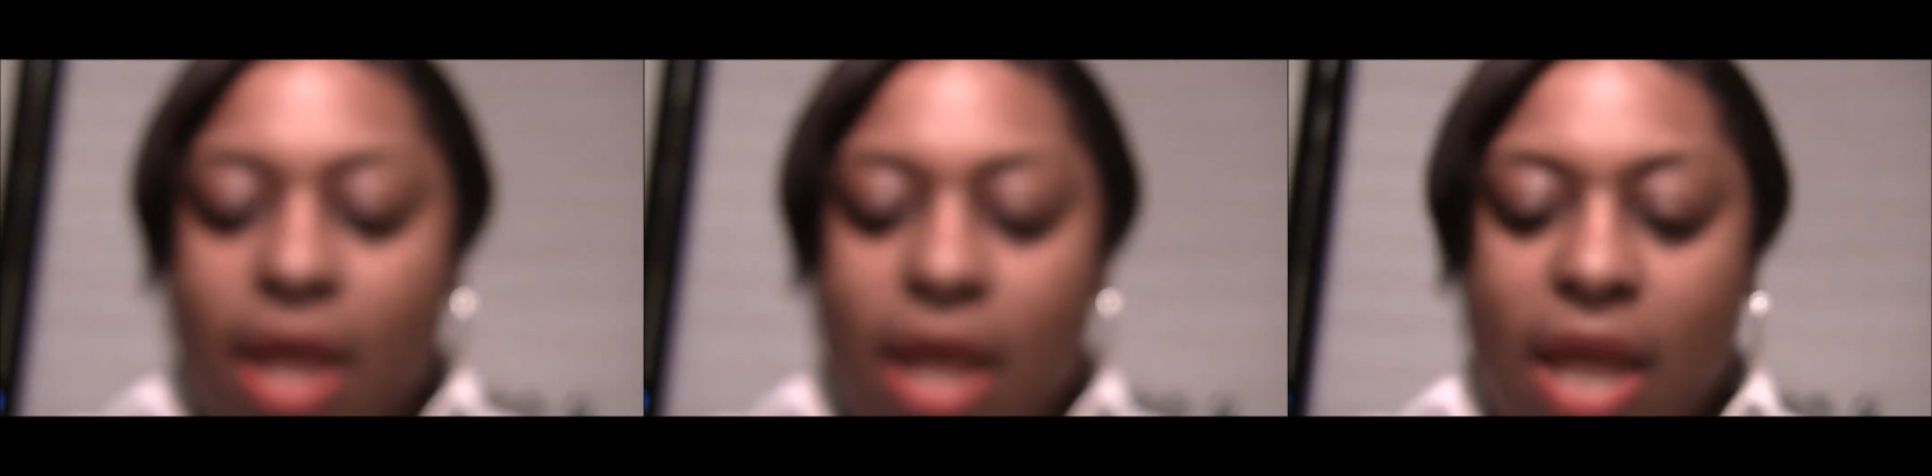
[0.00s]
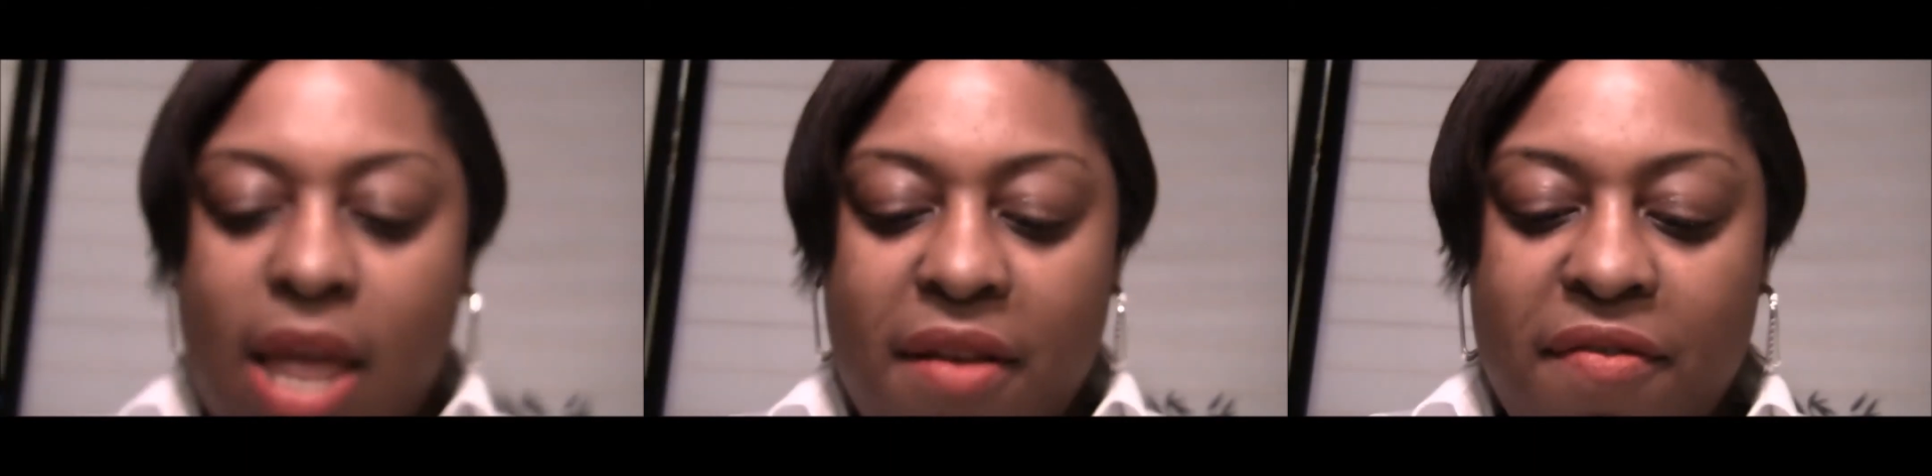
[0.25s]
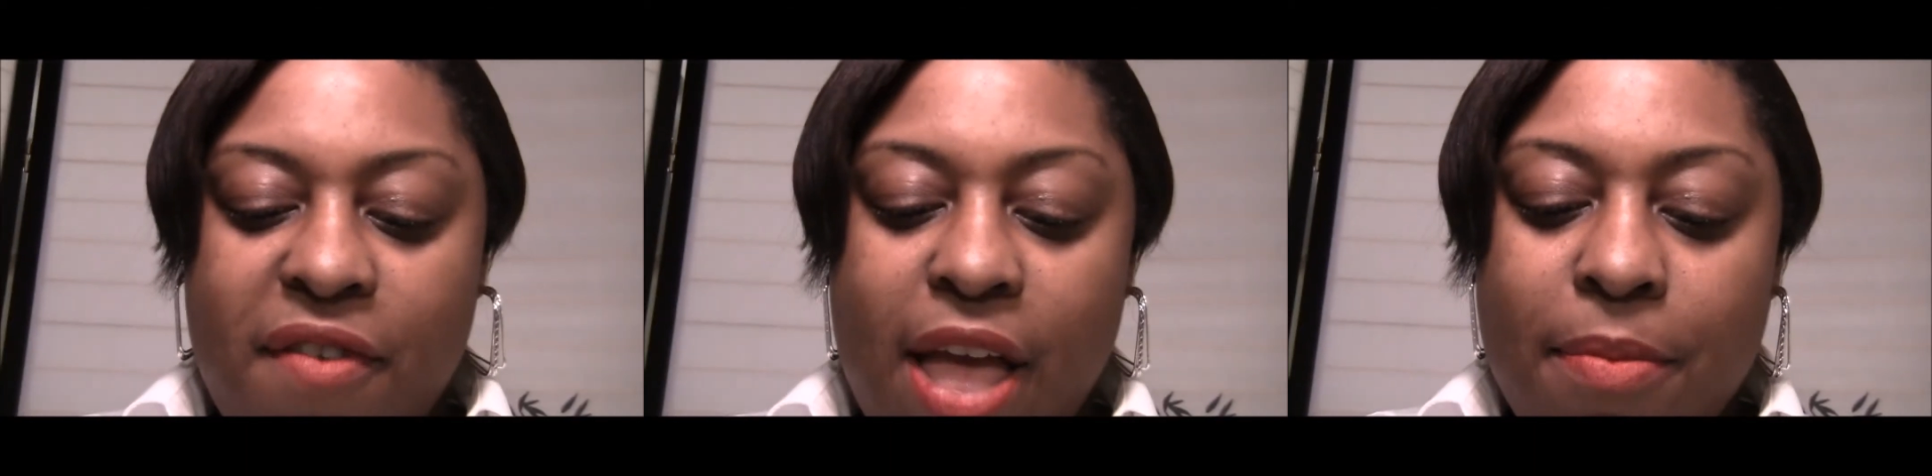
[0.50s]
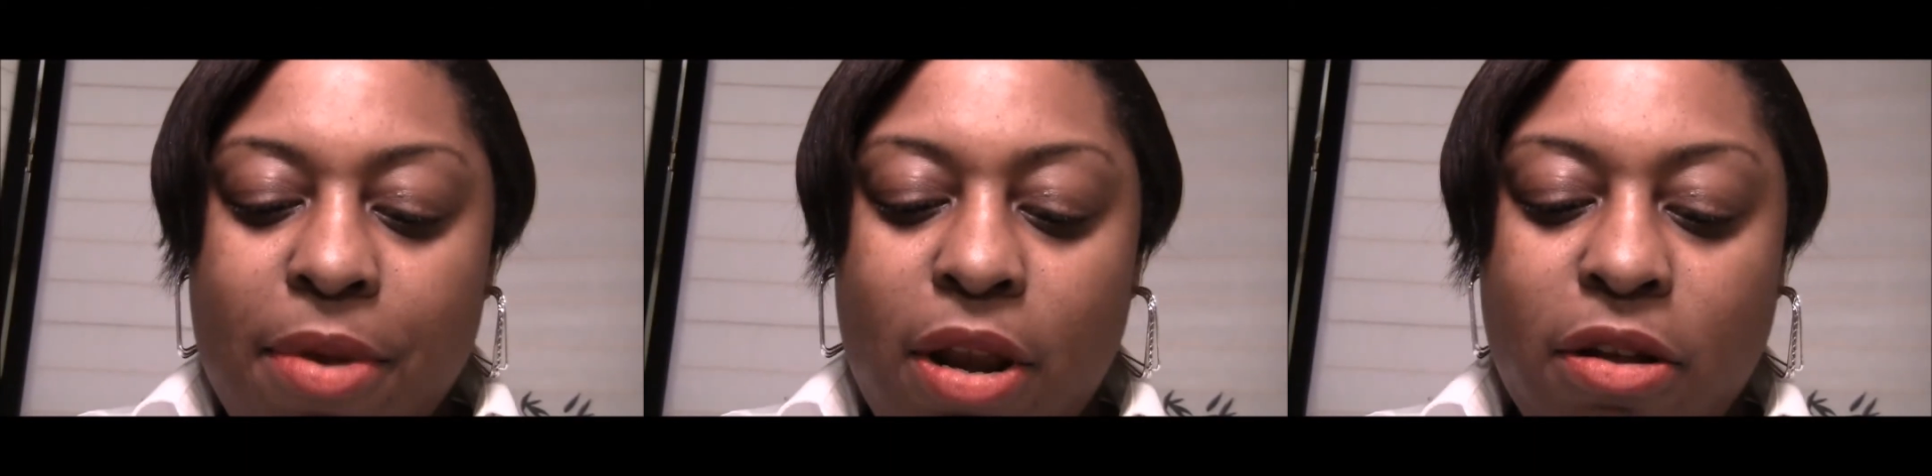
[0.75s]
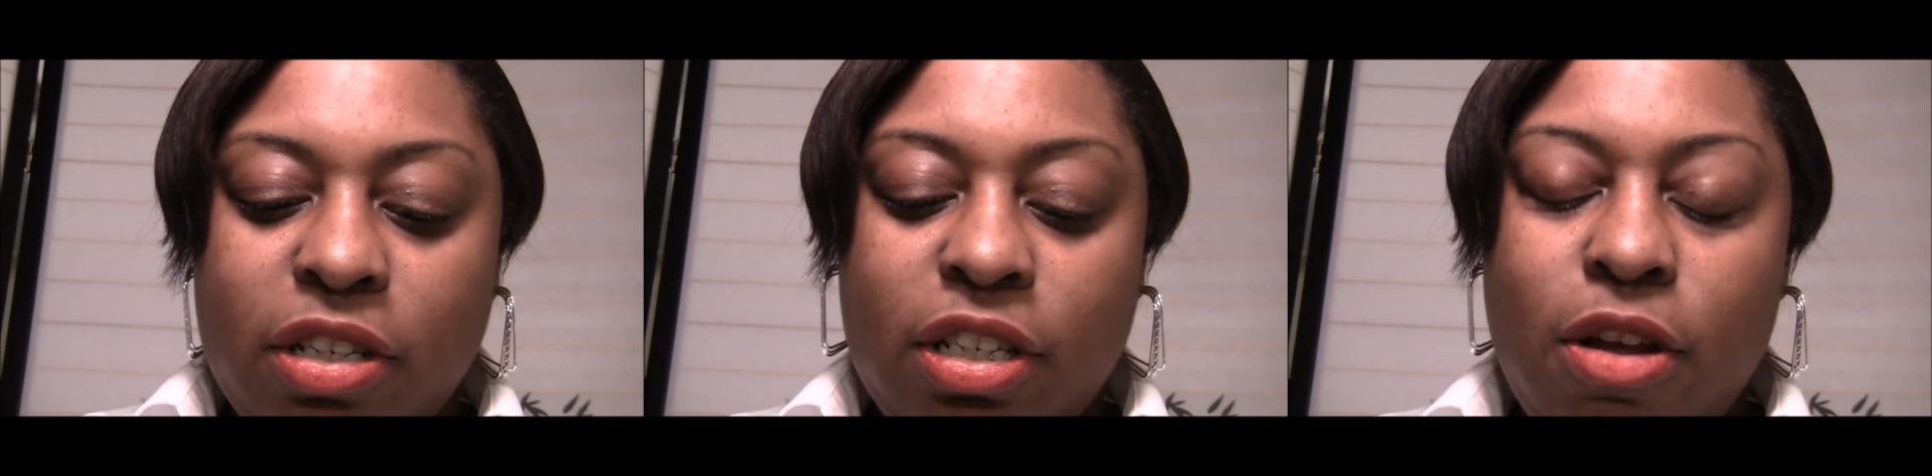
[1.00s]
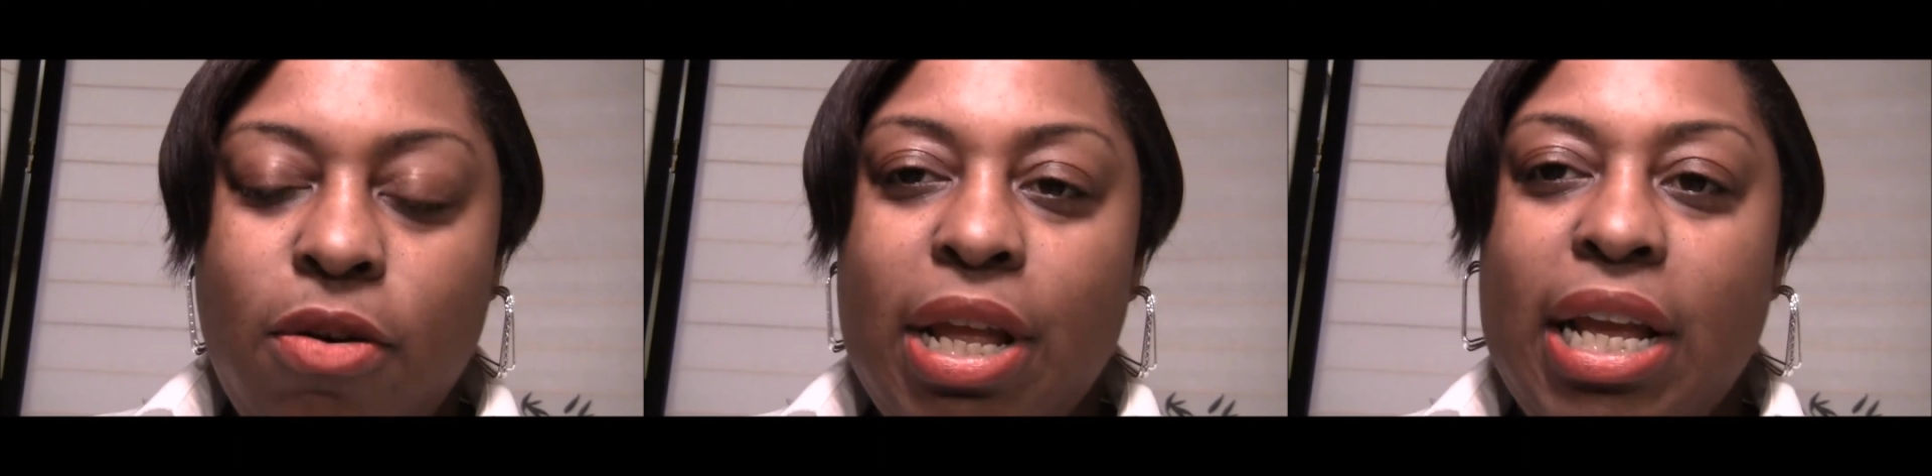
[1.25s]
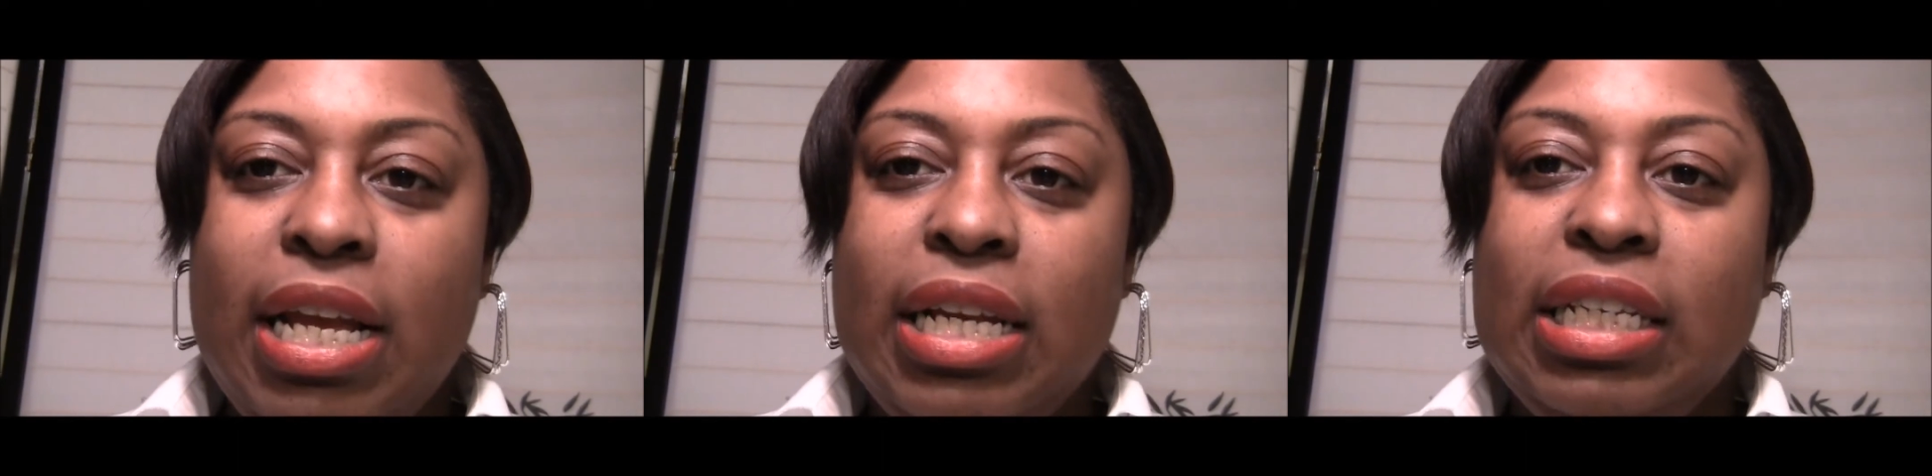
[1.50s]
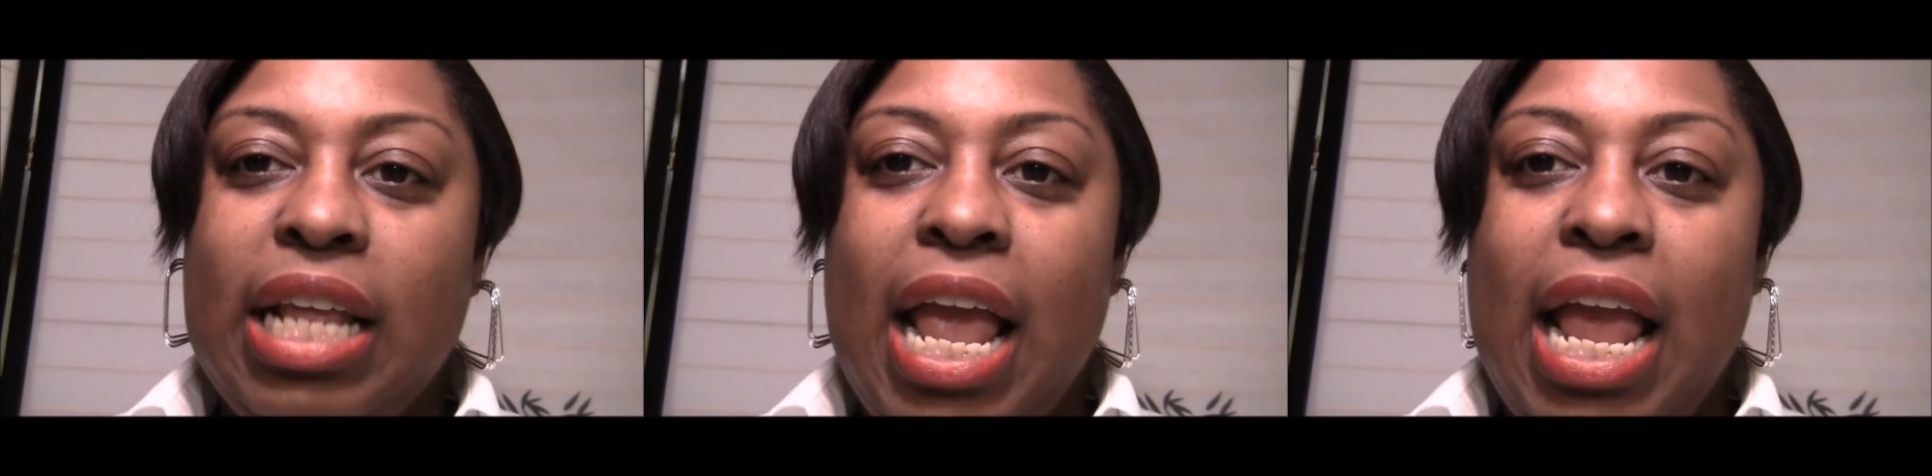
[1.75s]
And Fabuloso
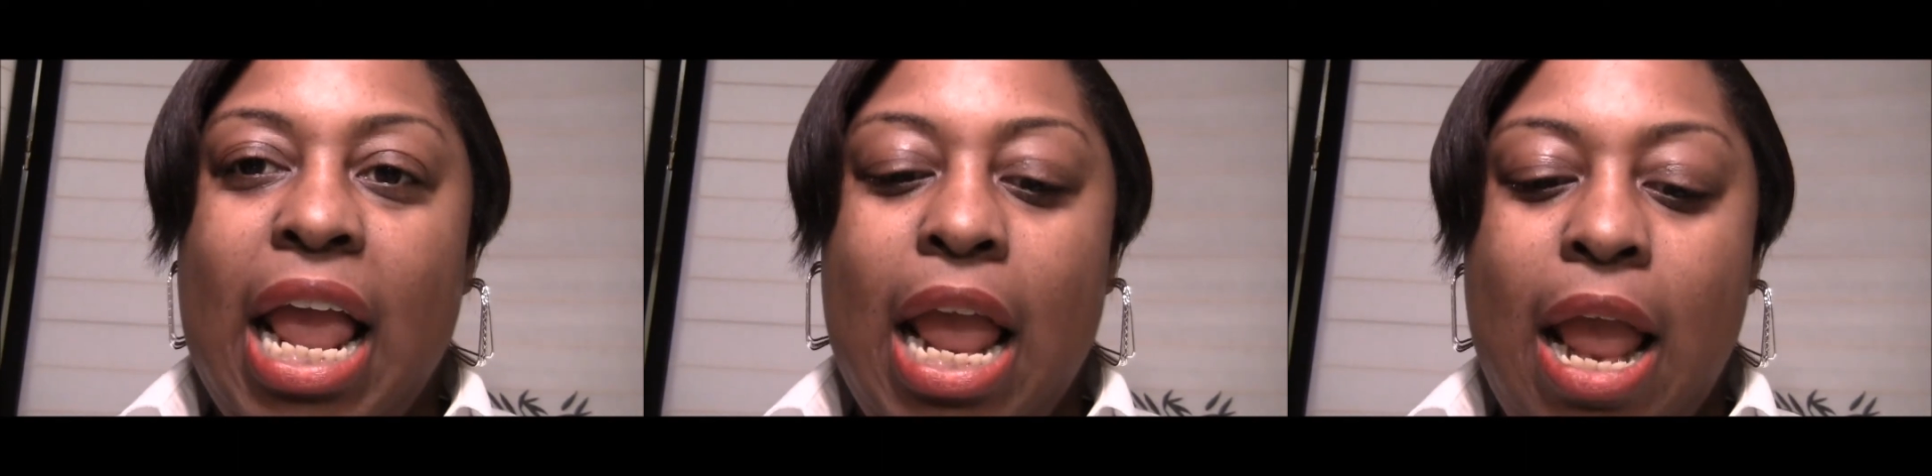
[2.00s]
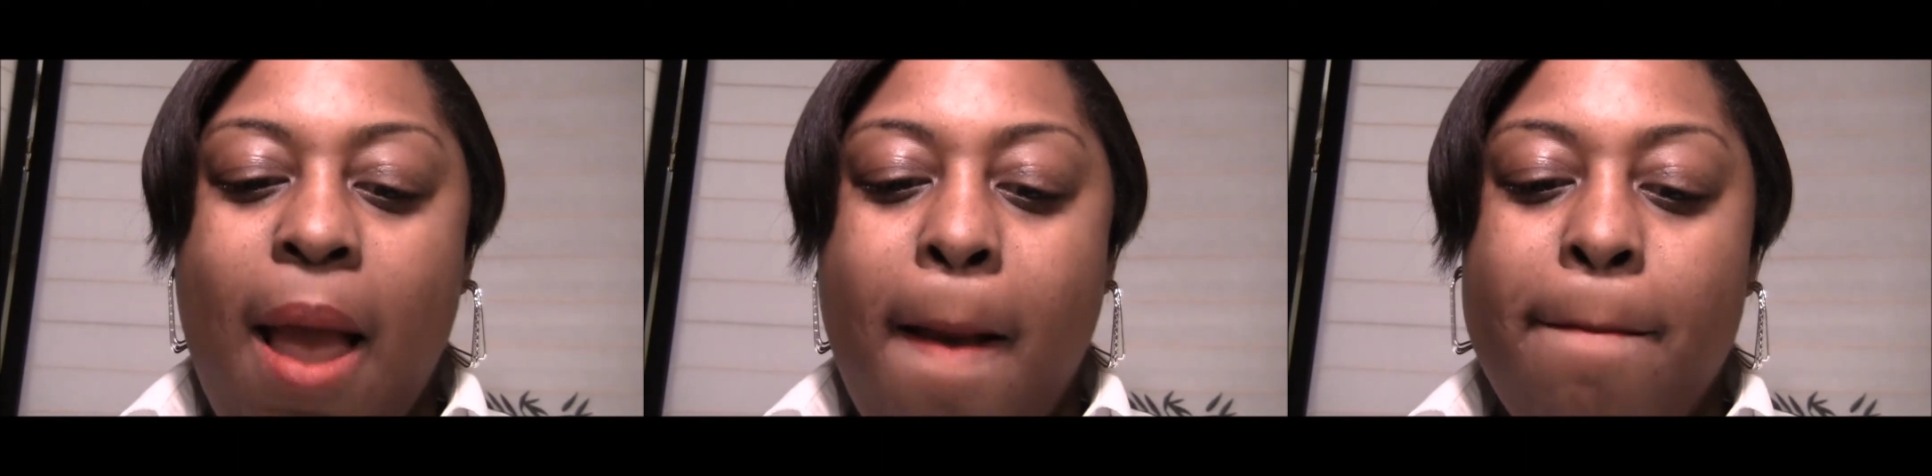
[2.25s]
is a